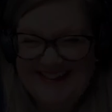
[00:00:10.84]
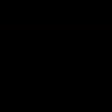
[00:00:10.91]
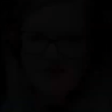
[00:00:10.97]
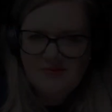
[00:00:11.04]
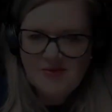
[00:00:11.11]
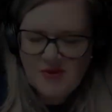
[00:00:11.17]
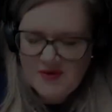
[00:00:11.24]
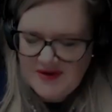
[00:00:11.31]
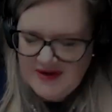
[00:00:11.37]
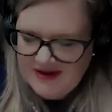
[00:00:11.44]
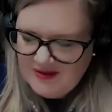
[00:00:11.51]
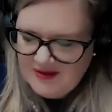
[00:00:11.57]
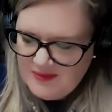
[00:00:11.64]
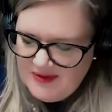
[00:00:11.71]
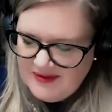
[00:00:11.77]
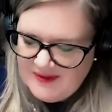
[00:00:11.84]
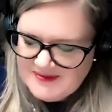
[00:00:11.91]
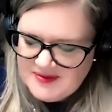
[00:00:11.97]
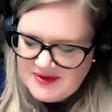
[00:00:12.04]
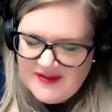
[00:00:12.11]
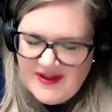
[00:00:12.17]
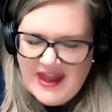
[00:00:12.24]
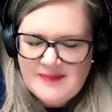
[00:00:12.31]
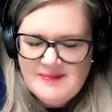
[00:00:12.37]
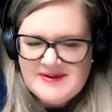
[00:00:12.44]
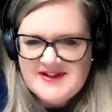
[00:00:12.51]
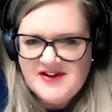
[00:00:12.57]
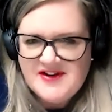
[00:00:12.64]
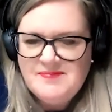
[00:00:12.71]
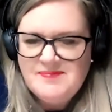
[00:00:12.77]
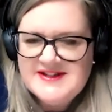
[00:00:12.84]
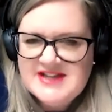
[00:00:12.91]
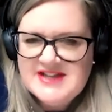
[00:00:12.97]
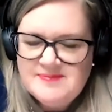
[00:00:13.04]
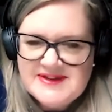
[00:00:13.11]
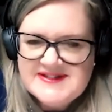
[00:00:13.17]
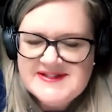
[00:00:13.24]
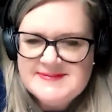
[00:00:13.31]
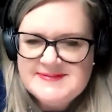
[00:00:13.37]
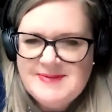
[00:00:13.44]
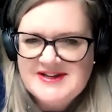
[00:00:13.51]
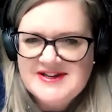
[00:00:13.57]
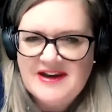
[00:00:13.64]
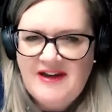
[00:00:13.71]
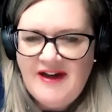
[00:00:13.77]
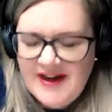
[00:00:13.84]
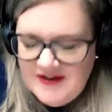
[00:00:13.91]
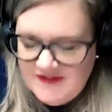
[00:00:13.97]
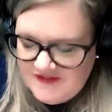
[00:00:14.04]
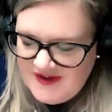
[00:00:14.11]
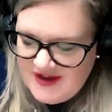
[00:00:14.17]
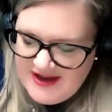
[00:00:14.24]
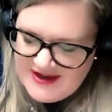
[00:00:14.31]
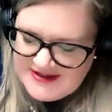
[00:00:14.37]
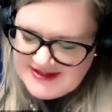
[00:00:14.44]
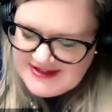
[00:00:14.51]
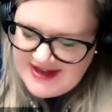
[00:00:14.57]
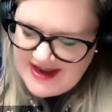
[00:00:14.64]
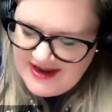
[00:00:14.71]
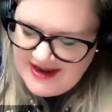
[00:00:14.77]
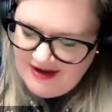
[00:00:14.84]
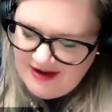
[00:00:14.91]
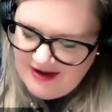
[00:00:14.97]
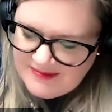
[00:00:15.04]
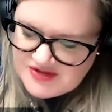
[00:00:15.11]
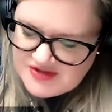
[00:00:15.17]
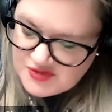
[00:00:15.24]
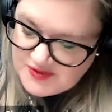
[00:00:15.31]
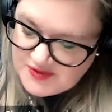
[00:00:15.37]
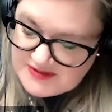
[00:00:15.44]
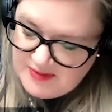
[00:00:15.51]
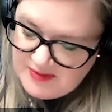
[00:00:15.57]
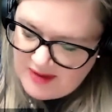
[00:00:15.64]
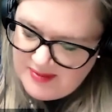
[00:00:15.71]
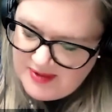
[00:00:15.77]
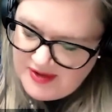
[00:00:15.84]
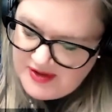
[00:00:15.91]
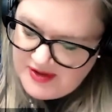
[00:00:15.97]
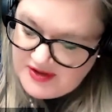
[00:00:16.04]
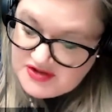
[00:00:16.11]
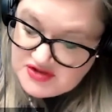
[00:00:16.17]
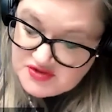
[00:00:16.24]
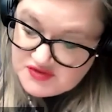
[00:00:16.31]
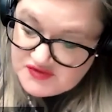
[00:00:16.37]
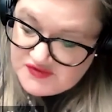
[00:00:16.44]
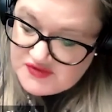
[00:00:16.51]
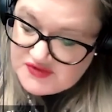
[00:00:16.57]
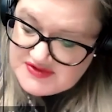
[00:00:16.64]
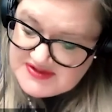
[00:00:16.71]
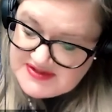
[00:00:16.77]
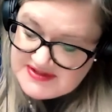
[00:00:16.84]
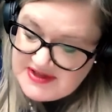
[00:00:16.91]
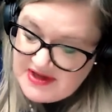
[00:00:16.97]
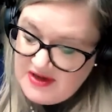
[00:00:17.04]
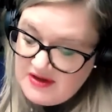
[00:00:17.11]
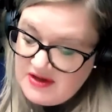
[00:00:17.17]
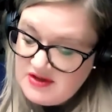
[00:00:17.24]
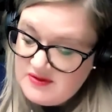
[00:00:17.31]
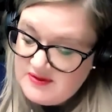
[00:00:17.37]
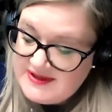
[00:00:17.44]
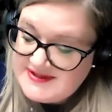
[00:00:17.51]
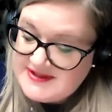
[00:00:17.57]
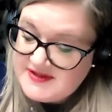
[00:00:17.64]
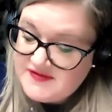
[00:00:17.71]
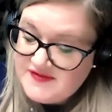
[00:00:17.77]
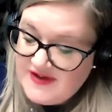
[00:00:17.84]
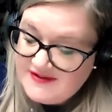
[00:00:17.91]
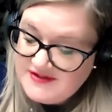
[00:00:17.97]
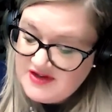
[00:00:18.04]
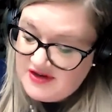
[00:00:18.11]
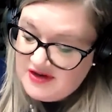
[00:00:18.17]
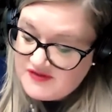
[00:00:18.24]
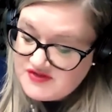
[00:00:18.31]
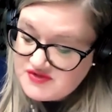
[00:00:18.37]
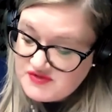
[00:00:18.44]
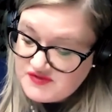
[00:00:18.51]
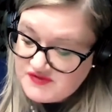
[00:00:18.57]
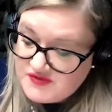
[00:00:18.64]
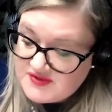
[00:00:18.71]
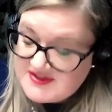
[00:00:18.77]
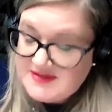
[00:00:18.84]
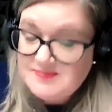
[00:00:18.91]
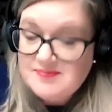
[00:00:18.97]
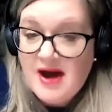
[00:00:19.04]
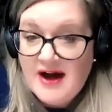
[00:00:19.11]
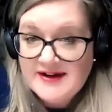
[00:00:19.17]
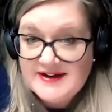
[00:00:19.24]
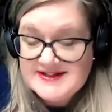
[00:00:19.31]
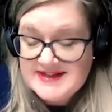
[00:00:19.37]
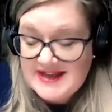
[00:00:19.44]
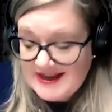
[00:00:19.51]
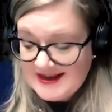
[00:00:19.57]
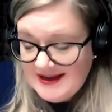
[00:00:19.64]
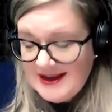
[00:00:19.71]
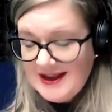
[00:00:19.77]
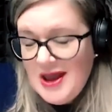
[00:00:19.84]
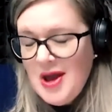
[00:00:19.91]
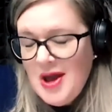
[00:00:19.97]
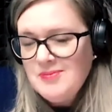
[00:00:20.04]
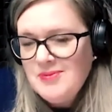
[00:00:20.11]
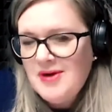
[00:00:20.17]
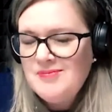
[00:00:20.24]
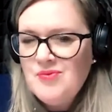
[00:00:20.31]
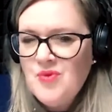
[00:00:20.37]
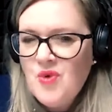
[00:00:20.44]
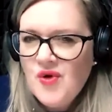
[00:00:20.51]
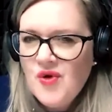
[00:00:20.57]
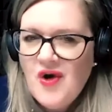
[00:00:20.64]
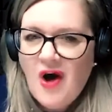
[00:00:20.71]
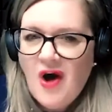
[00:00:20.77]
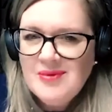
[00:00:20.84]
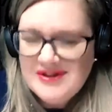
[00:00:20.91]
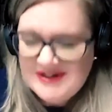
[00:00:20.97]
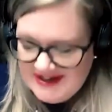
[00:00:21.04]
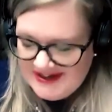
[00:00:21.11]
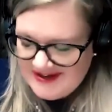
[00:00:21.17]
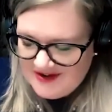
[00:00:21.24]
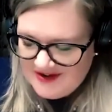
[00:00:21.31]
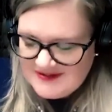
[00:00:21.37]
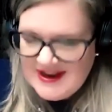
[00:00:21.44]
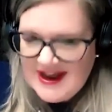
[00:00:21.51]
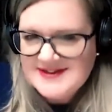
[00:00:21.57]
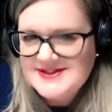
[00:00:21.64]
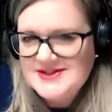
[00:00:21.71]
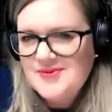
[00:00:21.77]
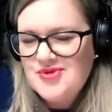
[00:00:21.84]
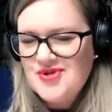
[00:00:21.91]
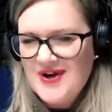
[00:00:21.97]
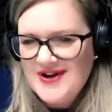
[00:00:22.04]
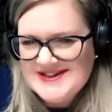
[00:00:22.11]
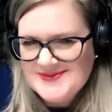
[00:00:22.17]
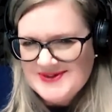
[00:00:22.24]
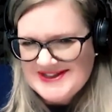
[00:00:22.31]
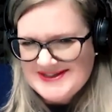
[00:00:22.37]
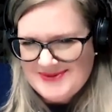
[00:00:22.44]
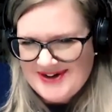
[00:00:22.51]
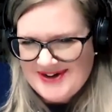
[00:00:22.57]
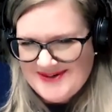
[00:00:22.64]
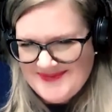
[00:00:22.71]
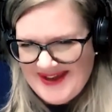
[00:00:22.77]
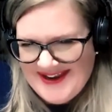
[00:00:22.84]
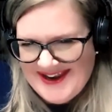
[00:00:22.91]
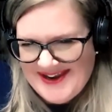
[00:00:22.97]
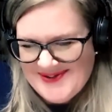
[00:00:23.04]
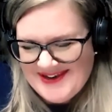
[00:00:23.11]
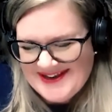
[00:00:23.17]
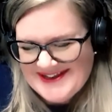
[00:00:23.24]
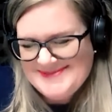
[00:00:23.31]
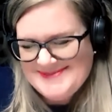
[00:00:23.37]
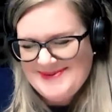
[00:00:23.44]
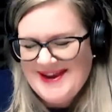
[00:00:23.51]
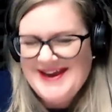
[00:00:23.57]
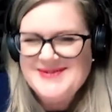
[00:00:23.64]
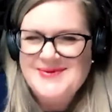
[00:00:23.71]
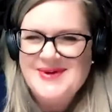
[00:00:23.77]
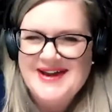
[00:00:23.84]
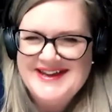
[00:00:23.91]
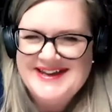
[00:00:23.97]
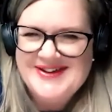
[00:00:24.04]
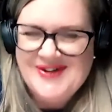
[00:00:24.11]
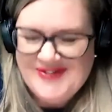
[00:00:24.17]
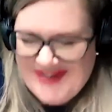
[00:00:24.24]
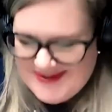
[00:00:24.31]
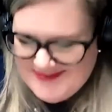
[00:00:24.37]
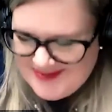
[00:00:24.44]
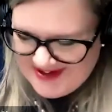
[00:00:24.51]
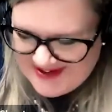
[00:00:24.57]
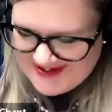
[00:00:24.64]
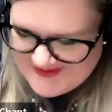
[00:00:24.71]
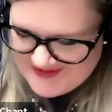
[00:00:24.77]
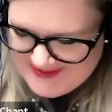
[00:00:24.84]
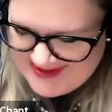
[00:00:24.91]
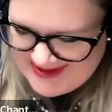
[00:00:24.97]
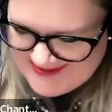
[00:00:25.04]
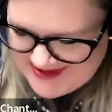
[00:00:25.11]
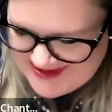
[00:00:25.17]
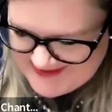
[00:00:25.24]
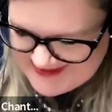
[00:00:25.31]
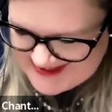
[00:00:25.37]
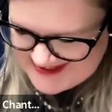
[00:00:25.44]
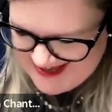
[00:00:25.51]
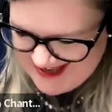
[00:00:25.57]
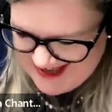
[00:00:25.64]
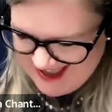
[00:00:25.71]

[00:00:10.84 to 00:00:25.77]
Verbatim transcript: Good morning and welcome to another episode of Better Business, Better Life. Today I am joined by Per Sjöfors, who is the founder of Sjöfors and Partners Inc., but more commonly known as the Price Whisperer. And he will explain where he got that moniker from in a moment.